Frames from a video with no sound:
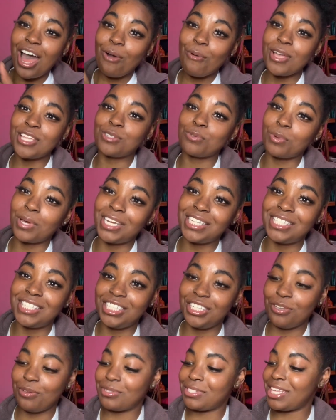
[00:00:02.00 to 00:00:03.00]
always wanted to
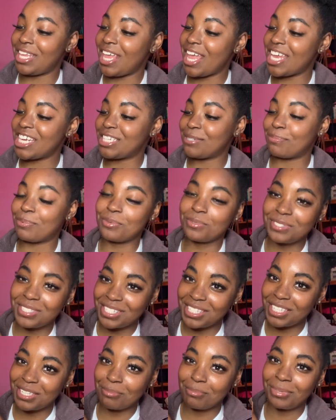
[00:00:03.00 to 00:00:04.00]
use Edge
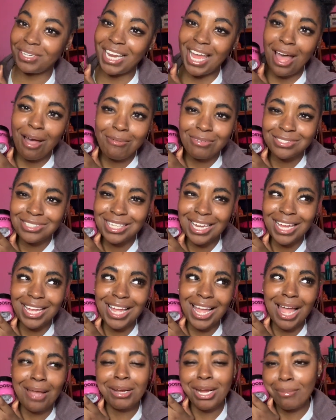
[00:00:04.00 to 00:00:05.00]
Booster, but I was
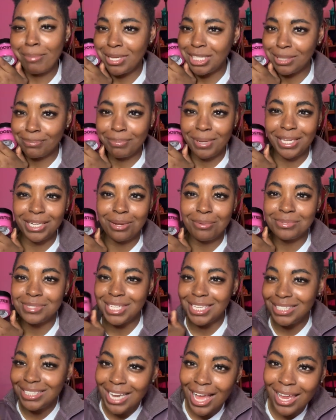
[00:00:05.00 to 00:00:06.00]
like, I'm not about to pay no
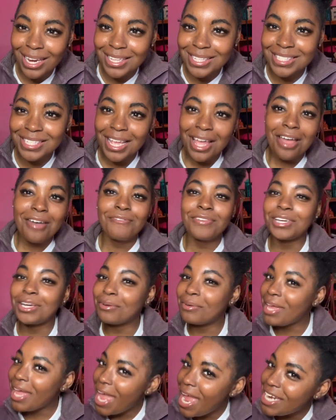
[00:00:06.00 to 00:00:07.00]
$10 for
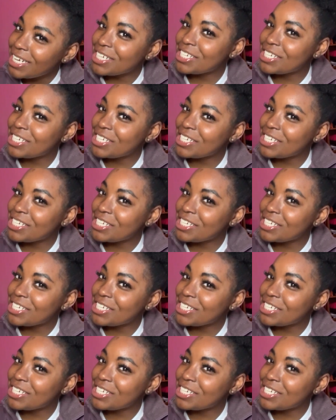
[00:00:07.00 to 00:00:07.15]
no edge